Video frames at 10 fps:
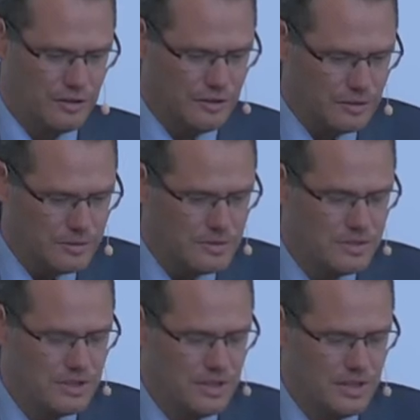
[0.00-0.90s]

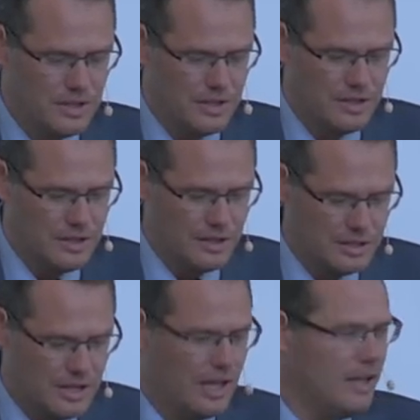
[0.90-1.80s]
Use
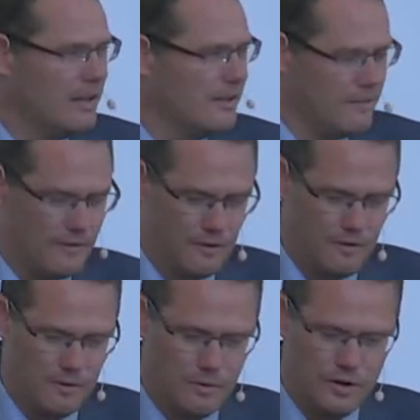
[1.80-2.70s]
a day
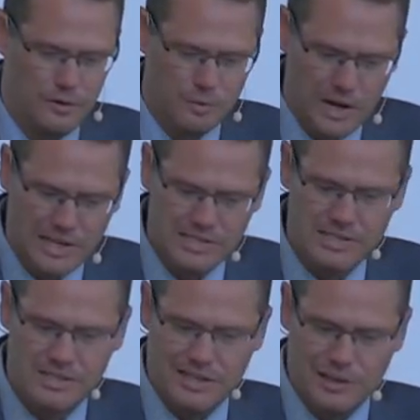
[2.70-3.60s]
where you
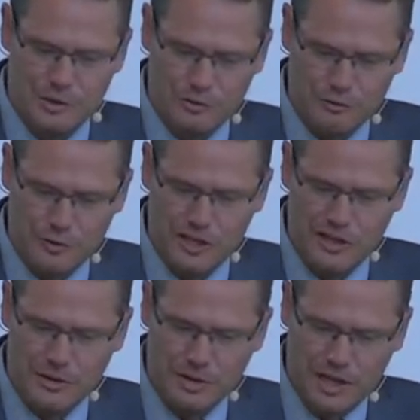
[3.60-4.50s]
rest and you're
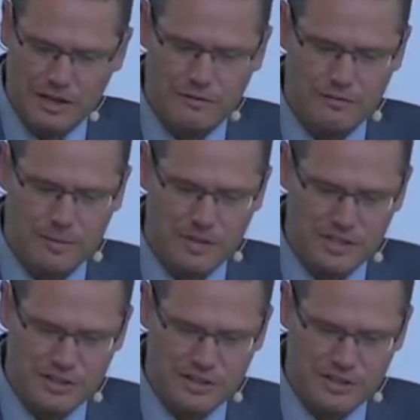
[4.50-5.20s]
free your life from